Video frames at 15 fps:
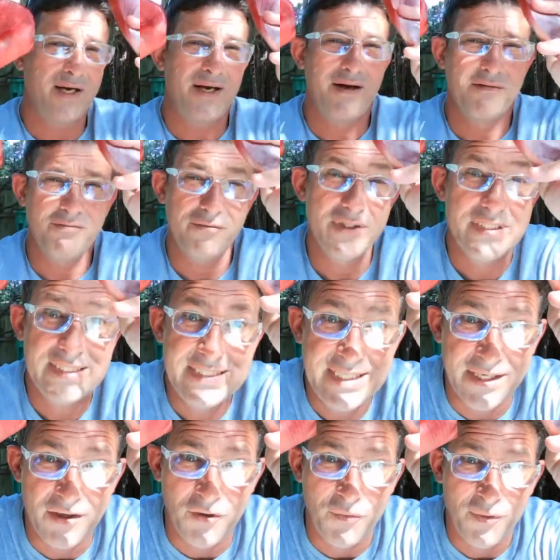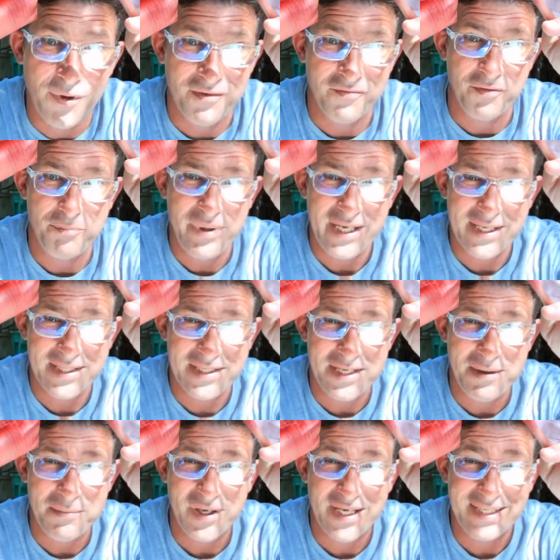every single one of them. Picked
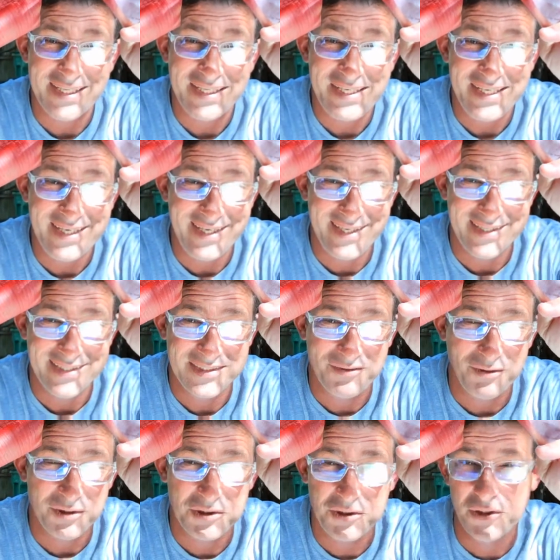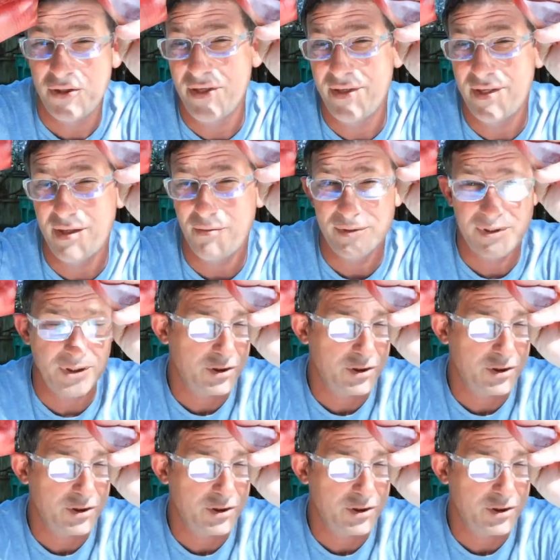them clean. So I'll show you that once I